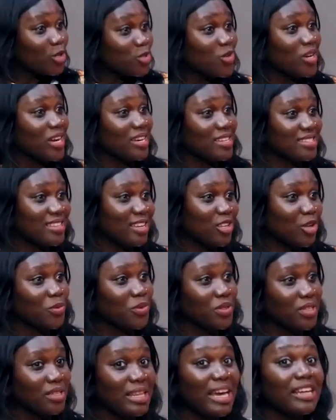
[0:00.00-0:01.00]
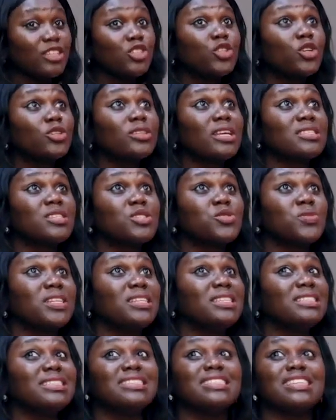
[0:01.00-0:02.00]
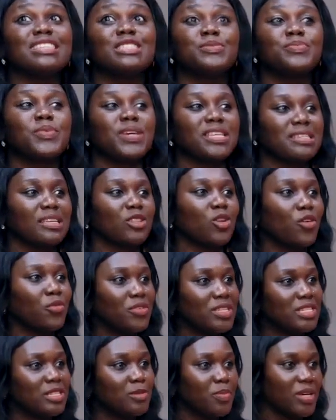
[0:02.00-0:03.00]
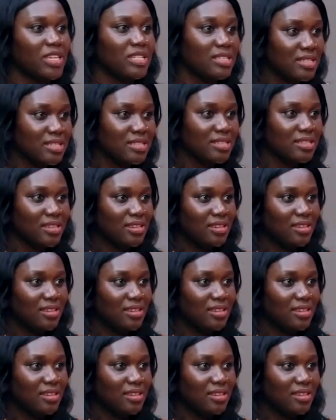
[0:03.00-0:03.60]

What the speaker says: course, you can start up with it, and you don't necessarily need a space, an office space.